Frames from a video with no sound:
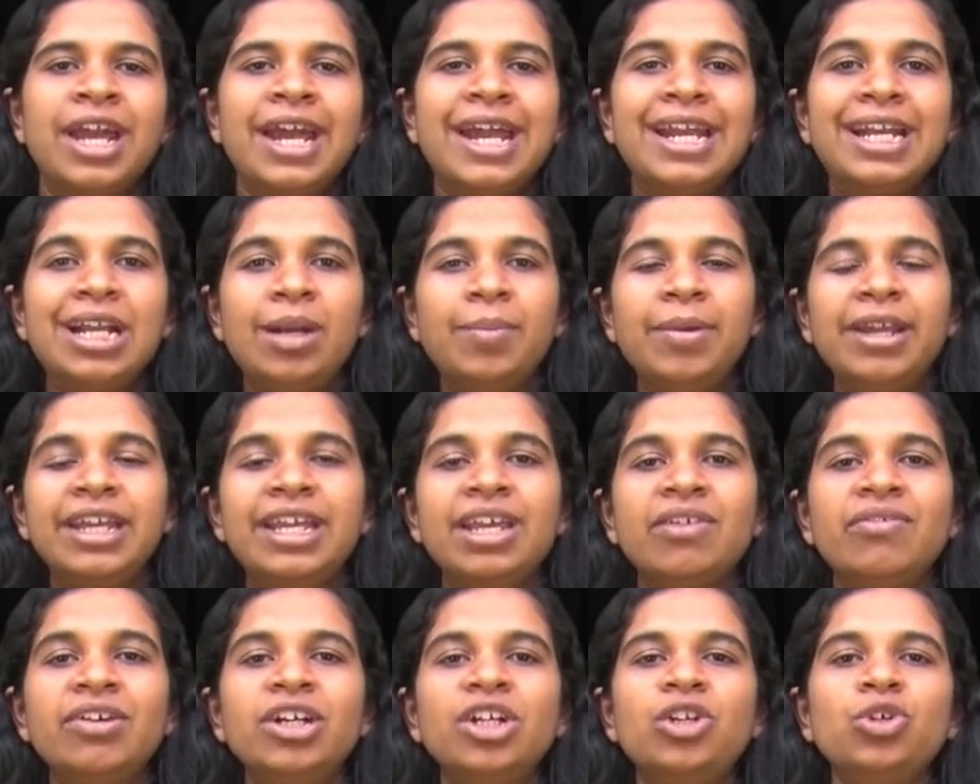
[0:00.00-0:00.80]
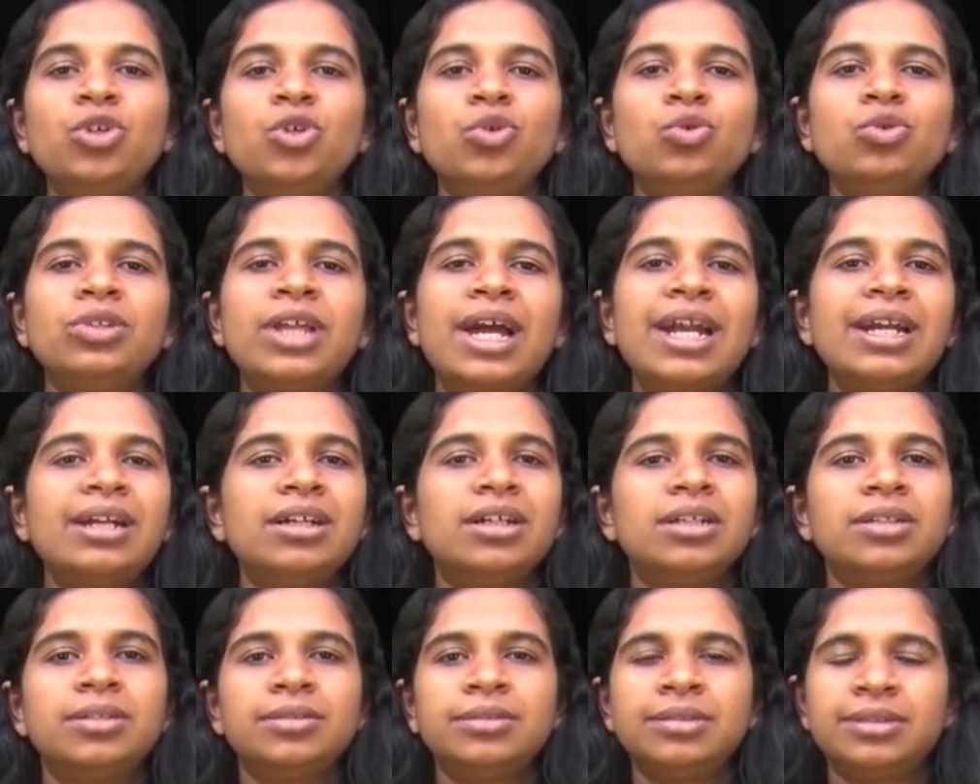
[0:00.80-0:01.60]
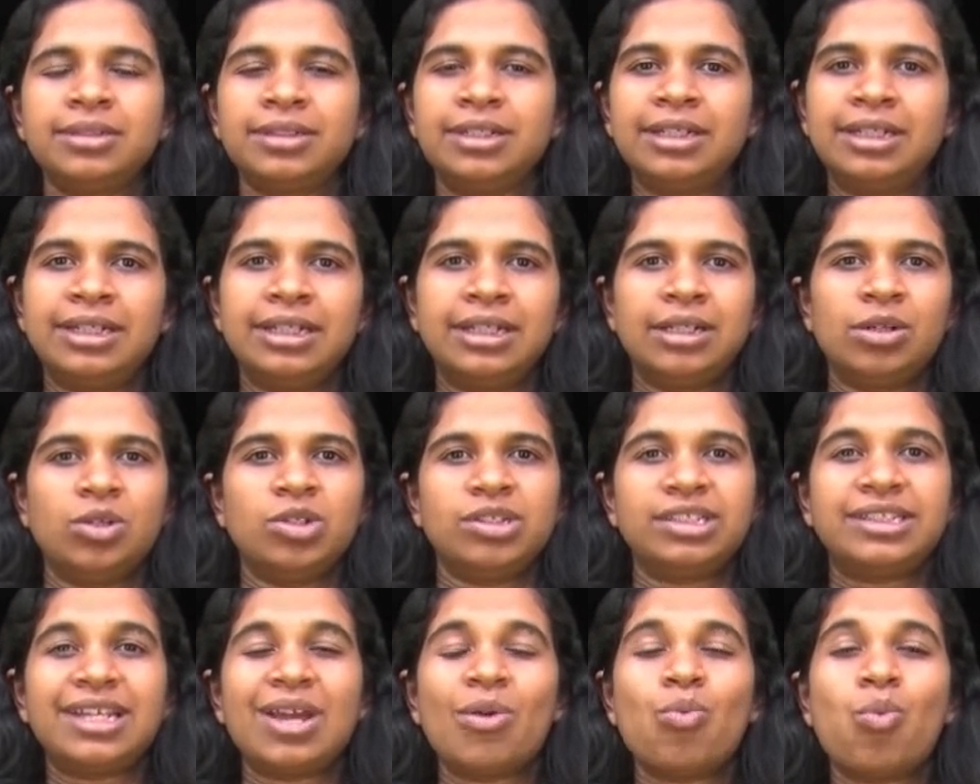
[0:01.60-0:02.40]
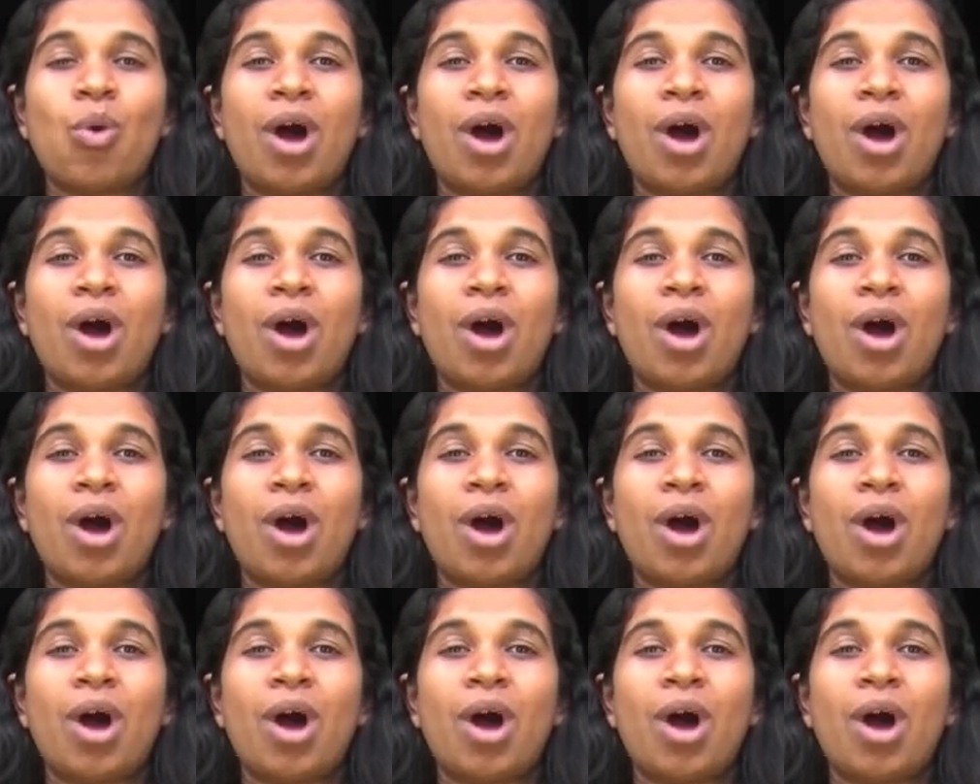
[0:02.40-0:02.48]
It will be given to you that, say,